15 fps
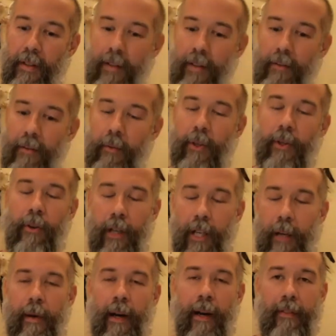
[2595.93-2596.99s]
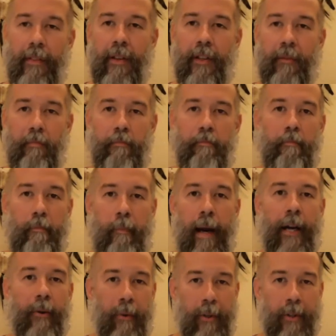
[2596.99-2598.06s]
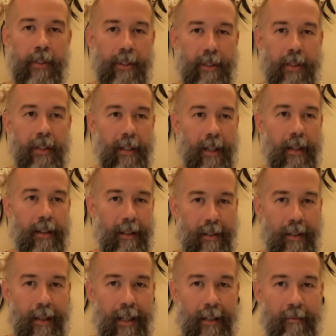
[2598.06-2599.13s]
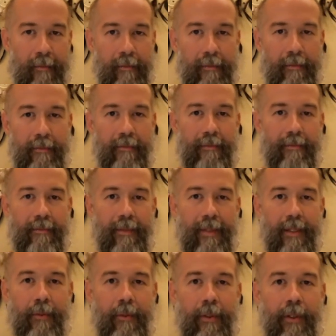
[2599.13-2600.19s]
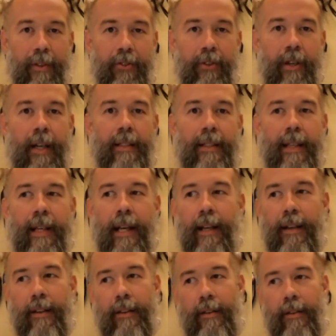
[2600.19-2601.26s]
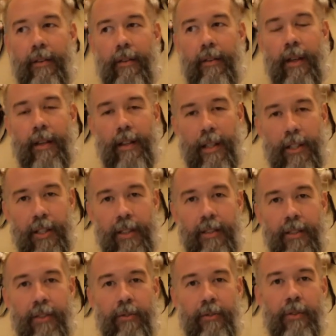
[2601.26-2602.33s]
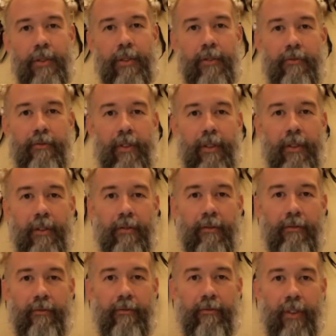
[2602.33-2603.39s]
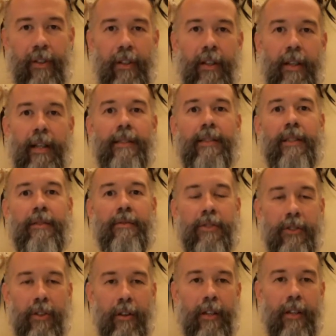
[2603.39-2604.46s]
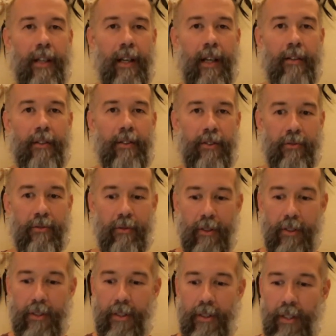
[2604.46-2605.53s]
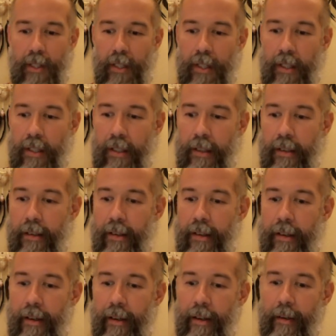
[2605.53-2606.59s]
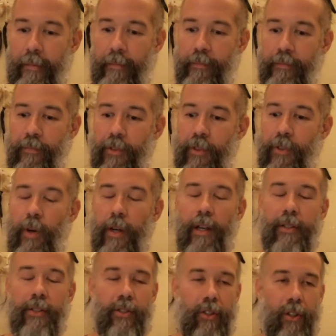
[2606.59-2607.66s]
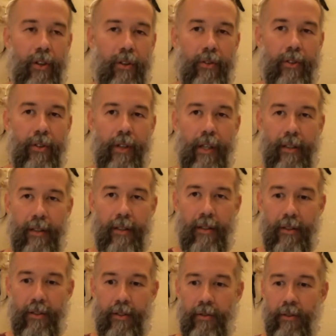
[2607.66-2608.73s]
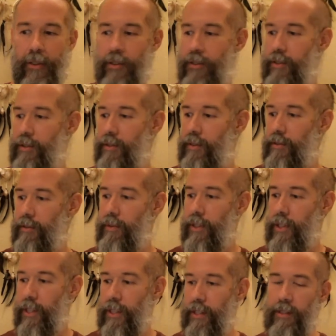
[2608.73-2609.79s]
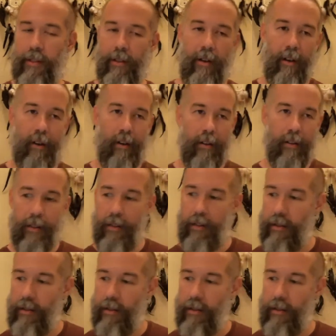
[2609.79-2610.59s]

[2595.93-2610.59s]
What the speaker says: We're going about things backwards a lot of the time. We're trying to get conditions in order to feel the feeling instead of starting at the source. So why not just go directly to the source, which is the heart?